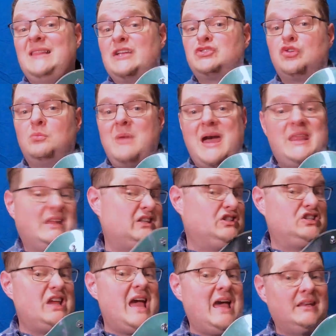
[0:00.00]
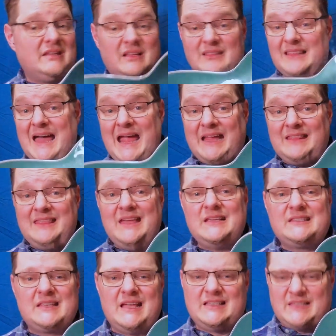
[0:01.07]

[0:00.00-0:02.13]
Electromatic Jet like this,